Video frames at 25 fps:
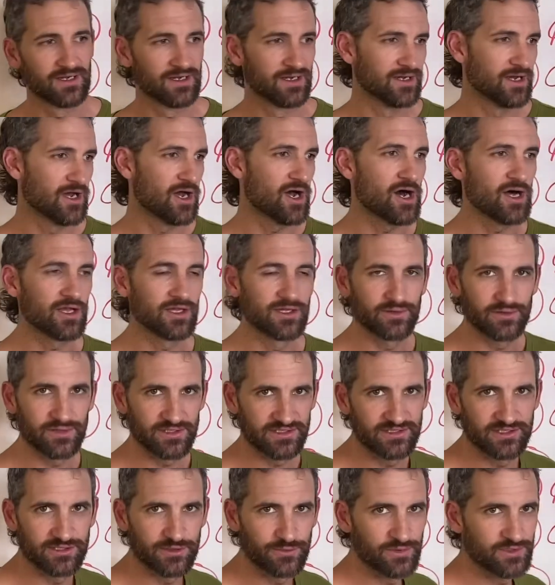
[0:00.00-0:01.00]
Hollywood
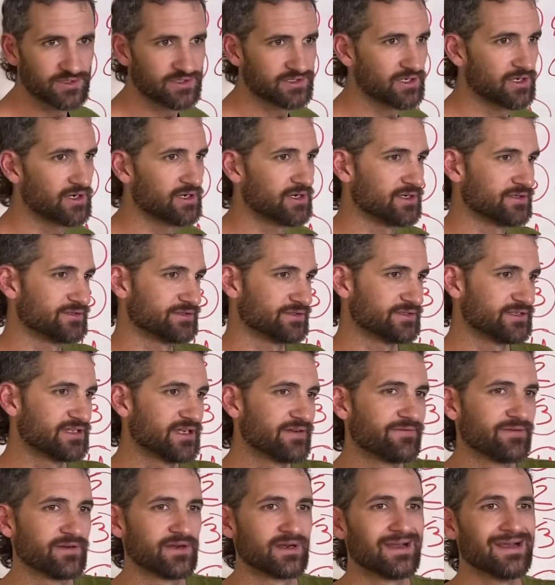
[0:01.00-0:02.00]
superstars or
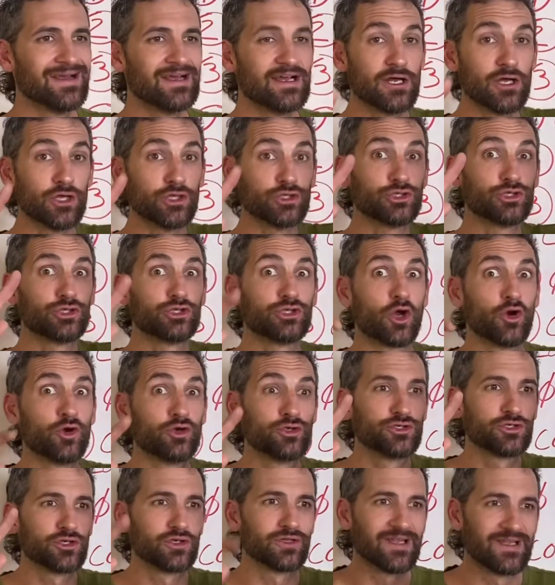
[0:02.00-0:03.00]
different
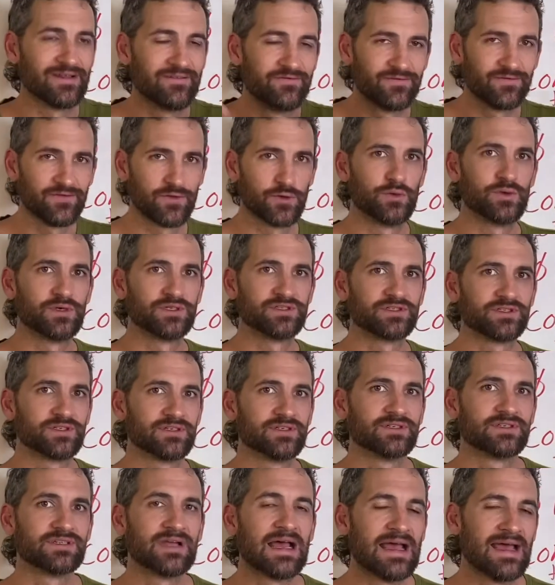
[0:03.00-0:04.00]
social
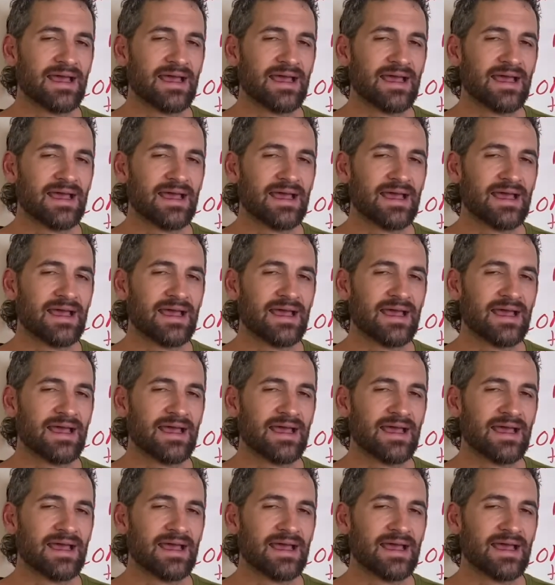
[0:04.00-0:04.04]
influencers